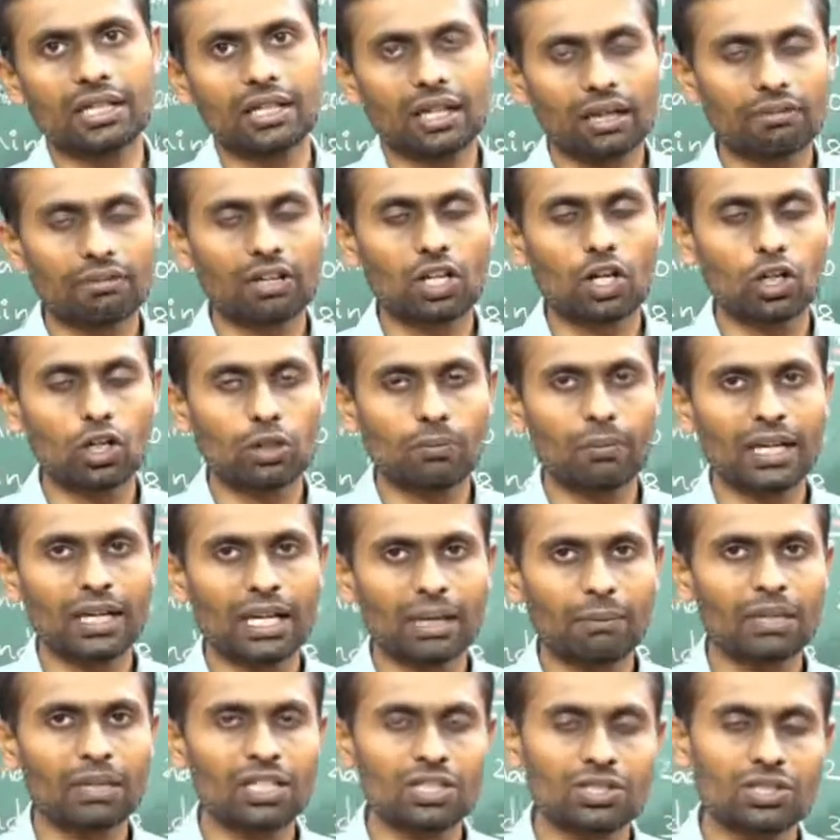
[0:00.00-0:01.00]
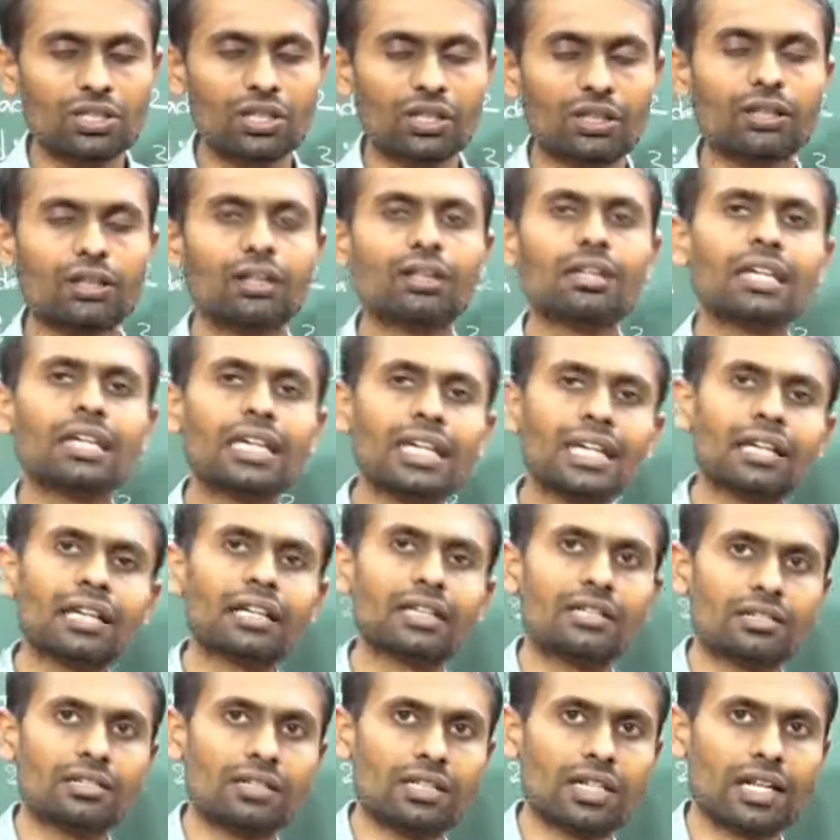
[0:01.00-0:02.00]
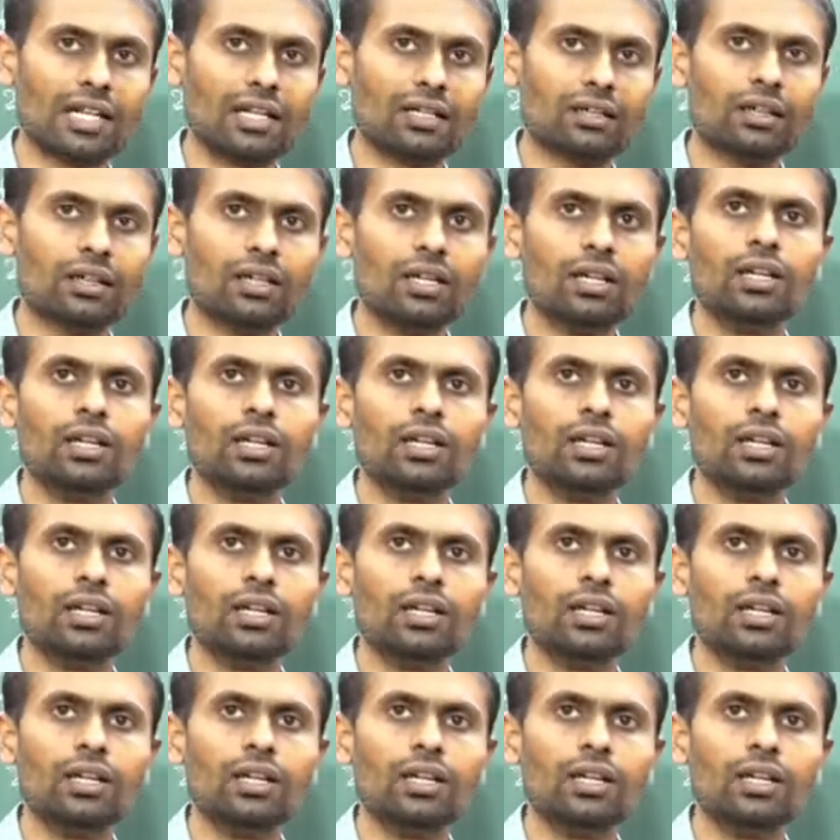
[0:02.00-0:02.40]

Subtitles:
or we call it by name in general key constraint.